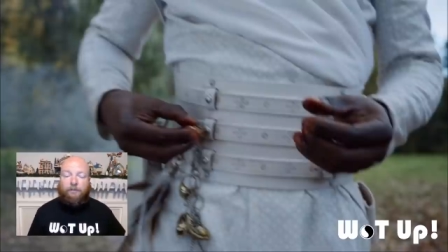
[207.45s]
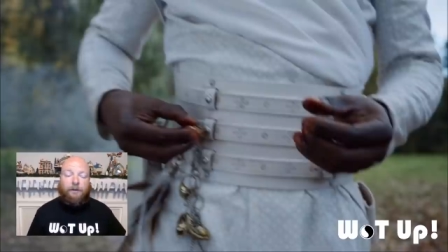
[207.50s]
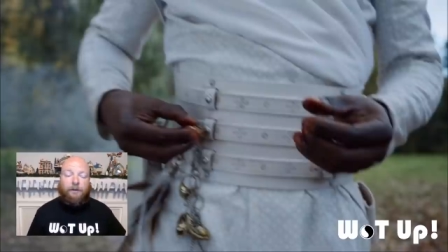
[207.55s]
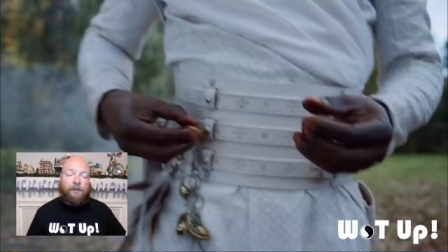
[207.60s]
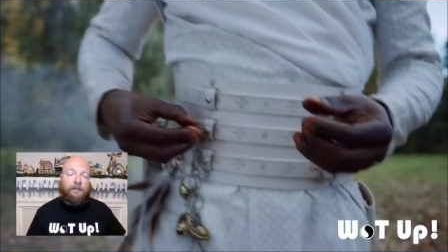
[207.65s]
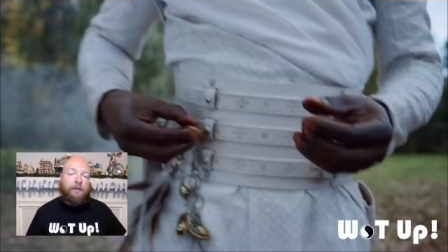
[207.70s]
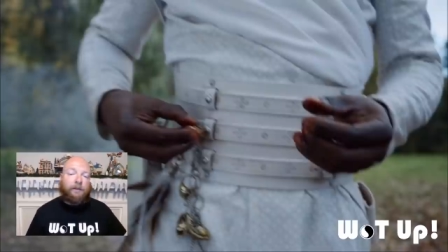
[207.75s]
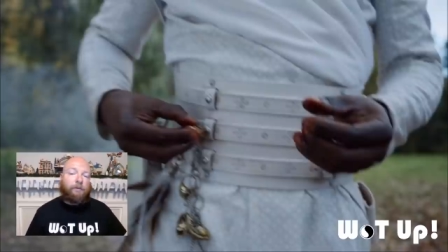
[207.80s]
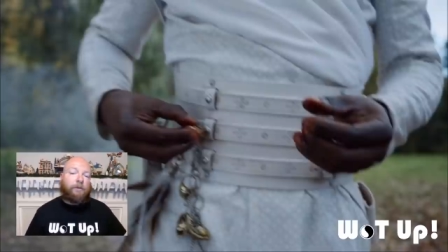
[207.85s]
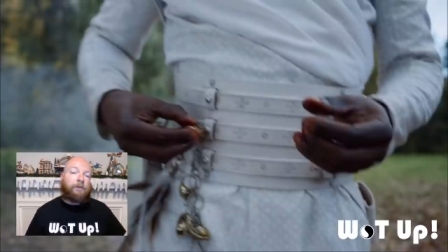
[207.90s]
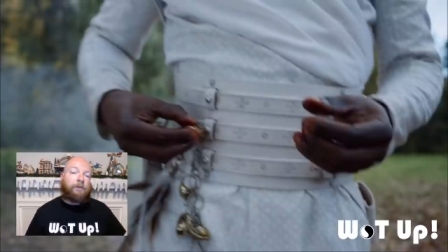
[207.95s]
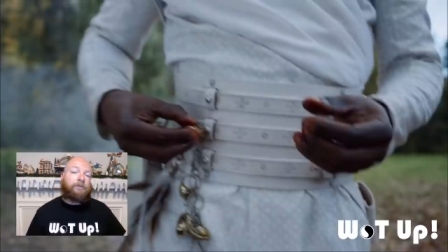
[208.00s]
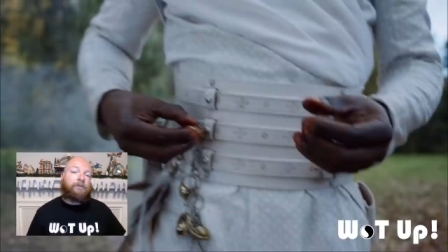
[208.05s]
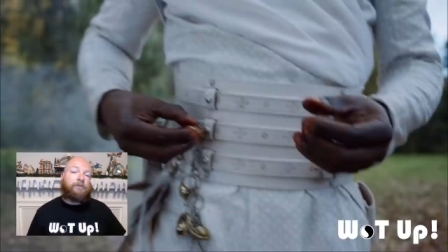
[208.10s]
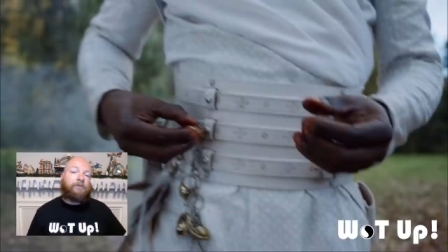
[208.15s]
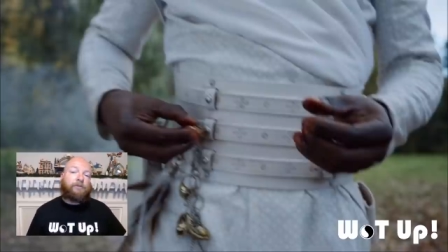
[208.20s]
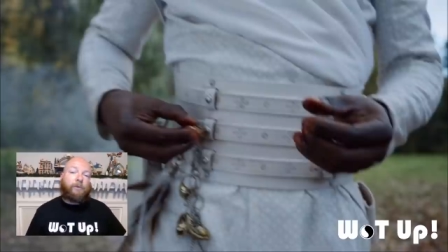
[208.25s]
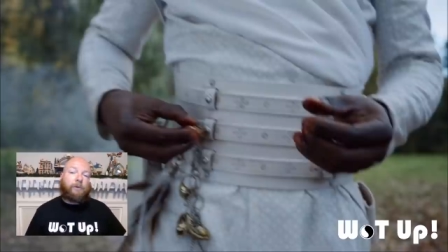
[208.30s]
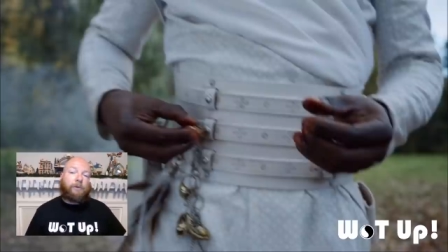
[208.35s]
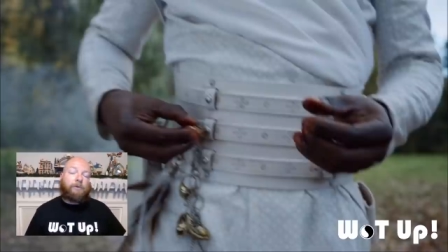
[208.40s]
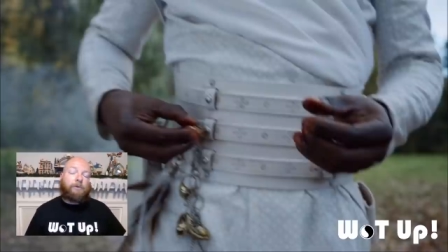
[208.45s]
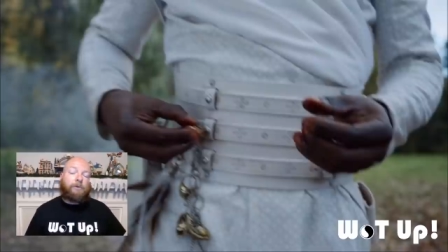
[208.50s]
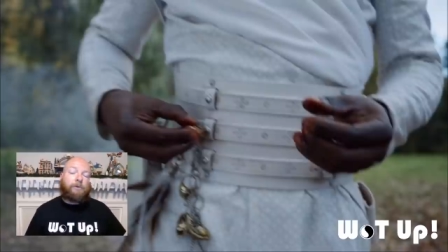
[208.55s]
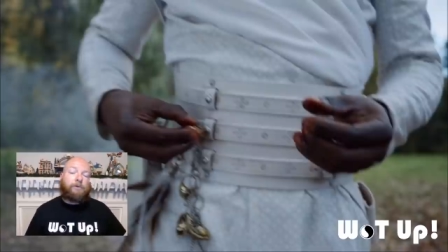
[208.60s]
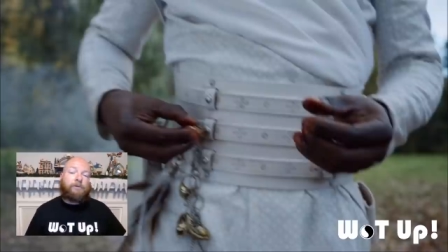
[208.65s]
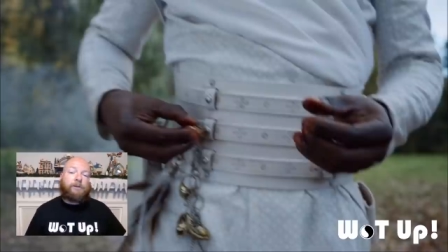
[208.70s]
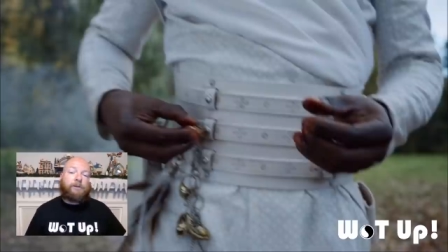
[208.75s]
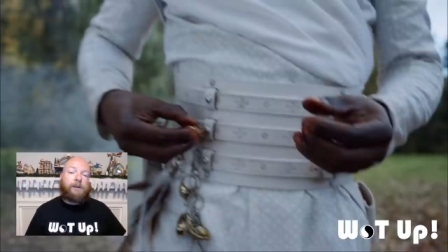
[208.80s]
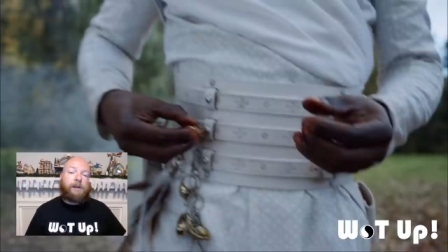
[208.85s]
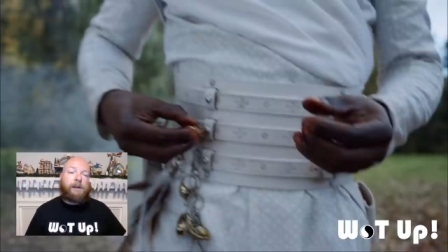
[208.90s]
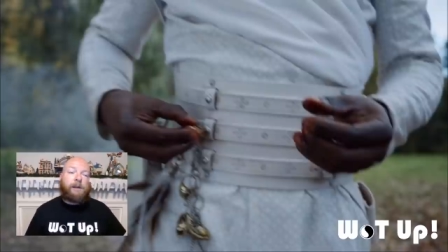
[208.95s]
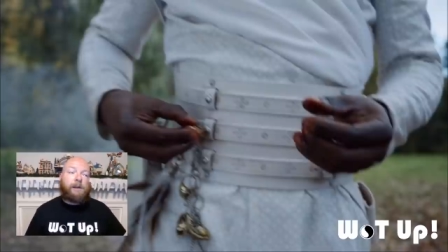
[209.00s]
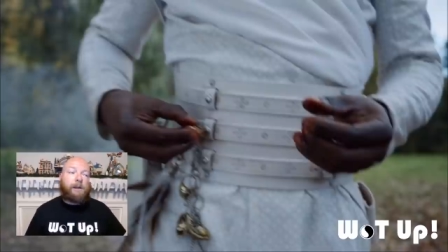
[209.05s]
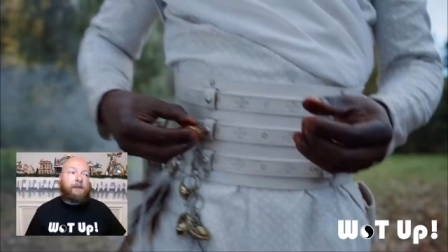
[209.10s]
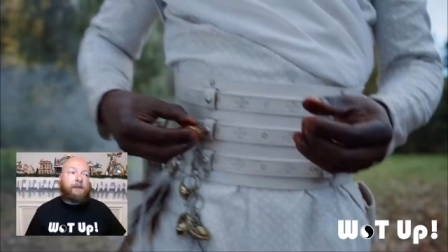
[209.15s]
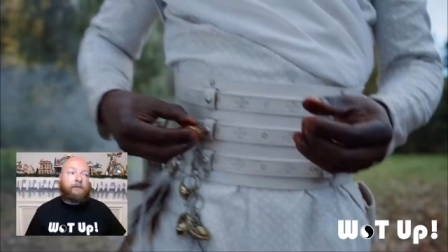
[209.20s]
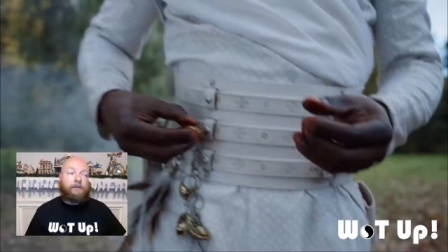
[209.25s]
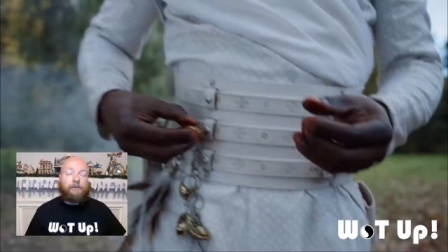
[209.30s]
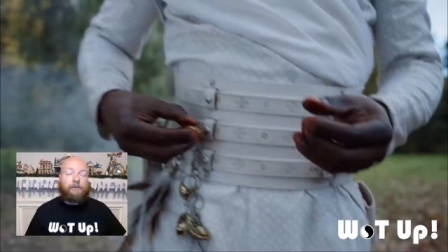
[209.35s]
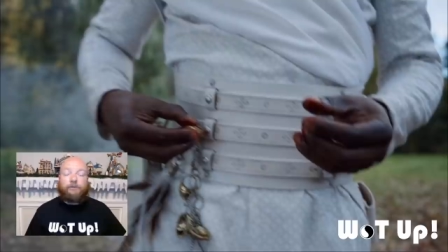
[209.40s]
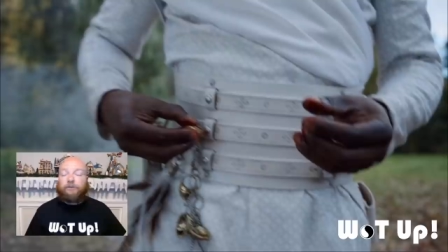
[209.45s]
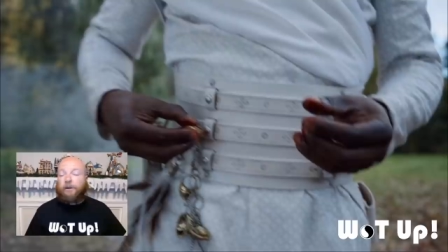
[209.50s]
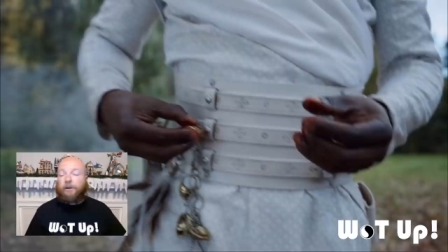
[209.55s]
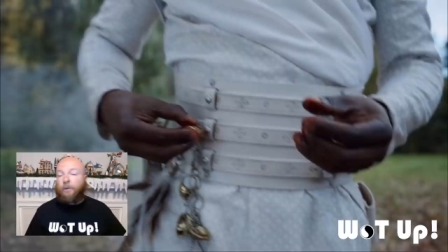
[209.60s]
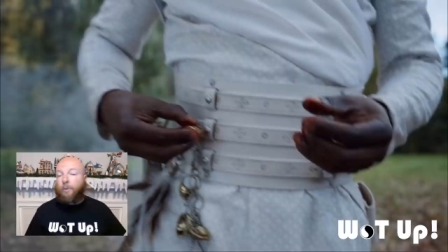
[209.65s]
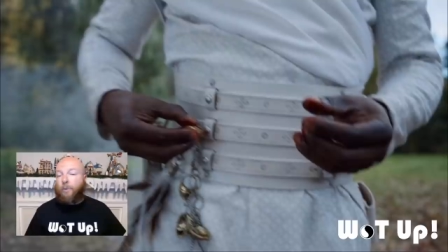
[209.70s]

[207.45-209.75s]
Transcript: but I think we're going to see Forkroot tea introduced